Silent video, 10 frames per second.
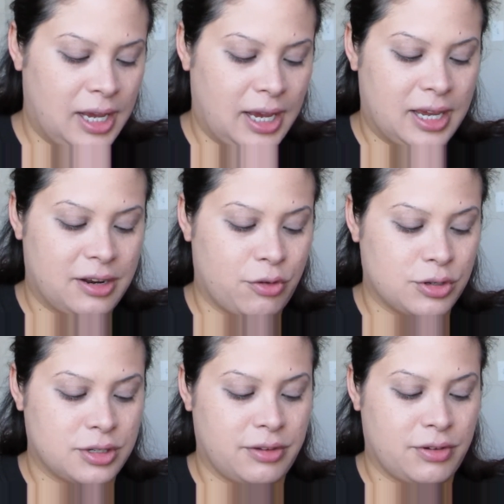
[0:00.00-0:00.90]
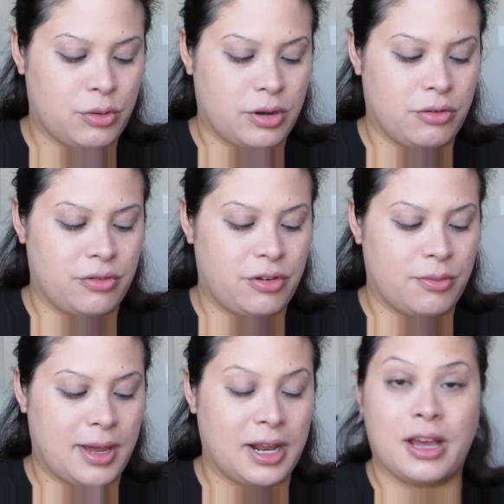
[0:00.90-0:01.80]
And of course I'll give a quick overview
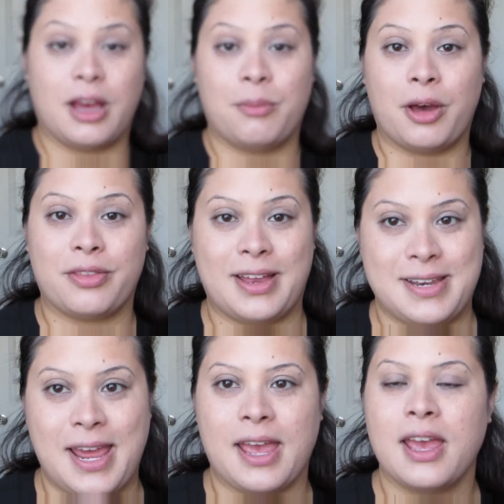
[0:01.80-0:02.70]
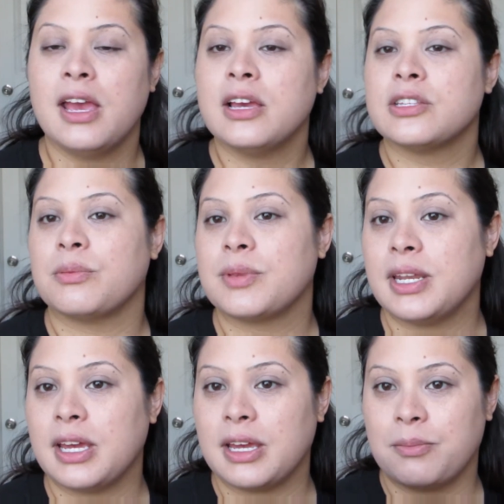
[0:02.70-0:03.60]
about it that day. So I'm
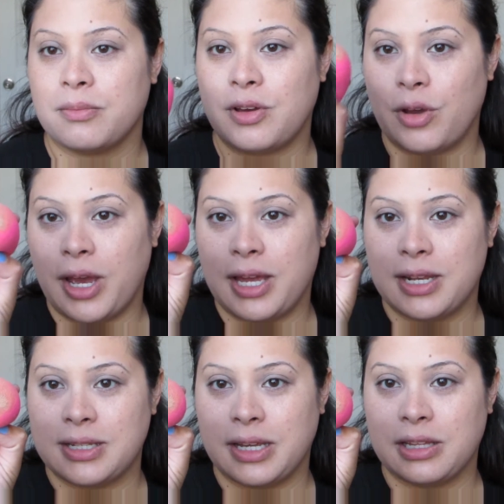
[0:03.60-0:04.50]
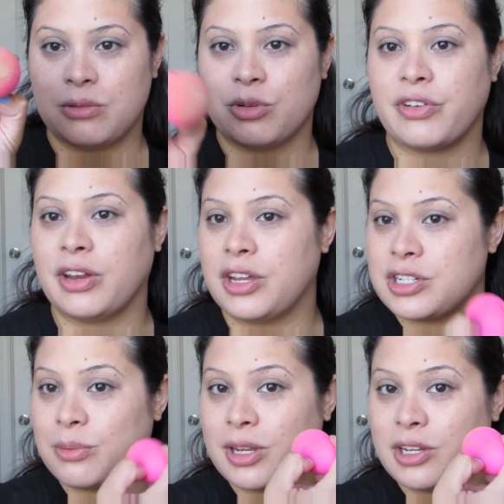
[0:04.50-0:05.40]
gonna go ahead and take a little more
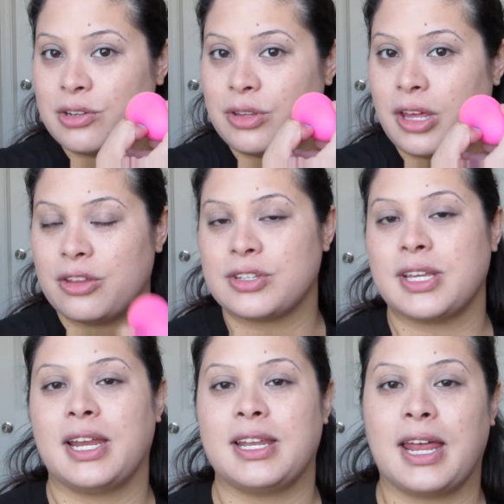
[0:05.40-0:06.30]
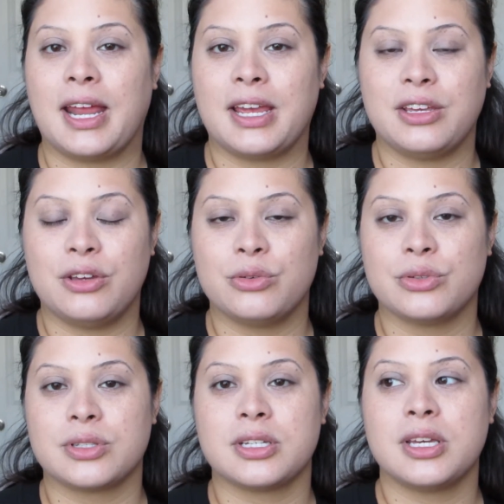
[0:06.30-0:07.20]
foundation. I'm gonna do the other side that I
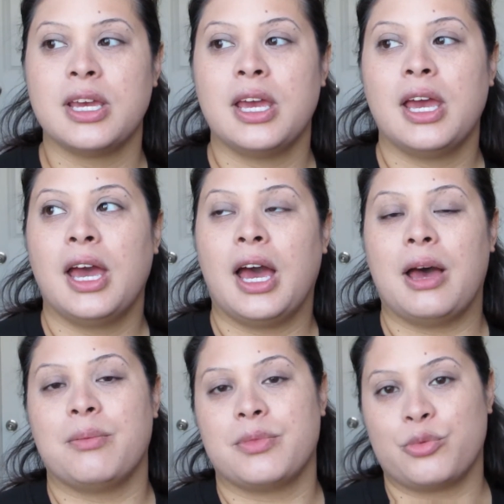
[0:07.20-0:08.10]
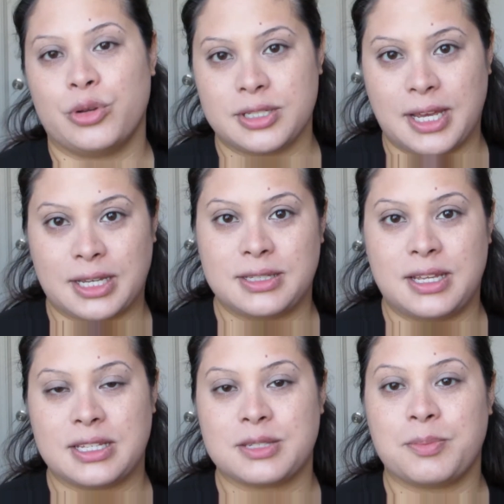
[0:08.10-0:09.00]
used the Real
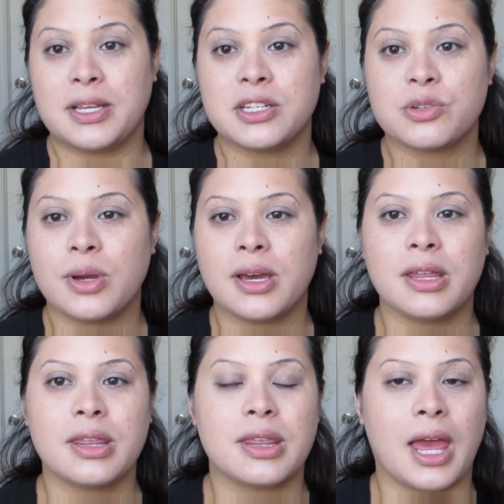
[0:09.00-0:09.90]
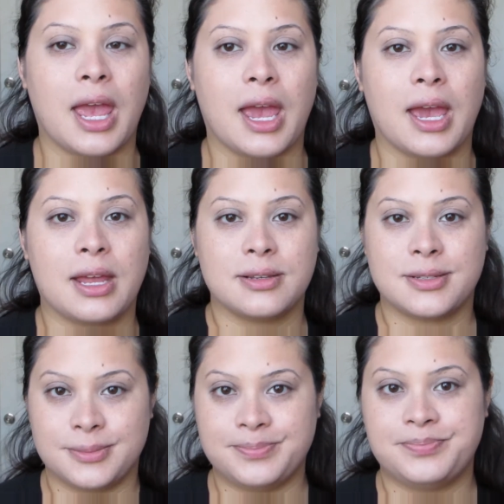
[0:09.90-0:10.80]
Technique sponge with, and
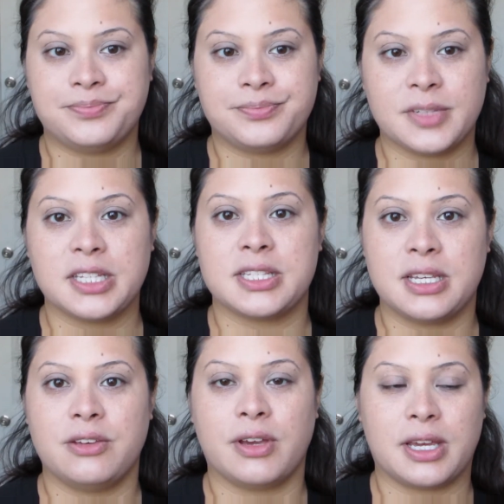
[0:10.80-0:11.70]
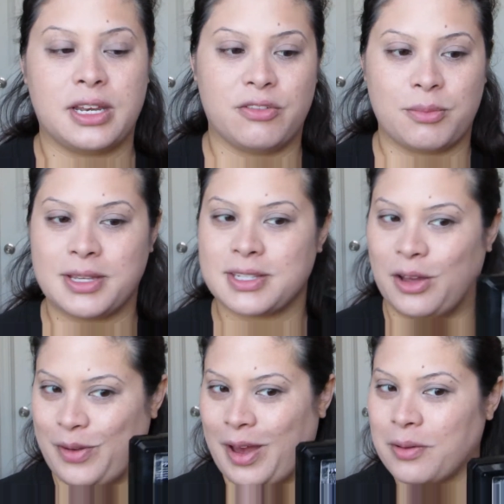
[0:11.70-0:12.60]
let's see if I can even
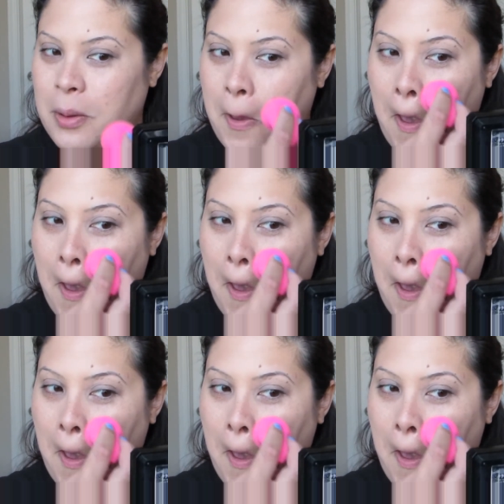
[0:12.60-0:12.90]
myself out.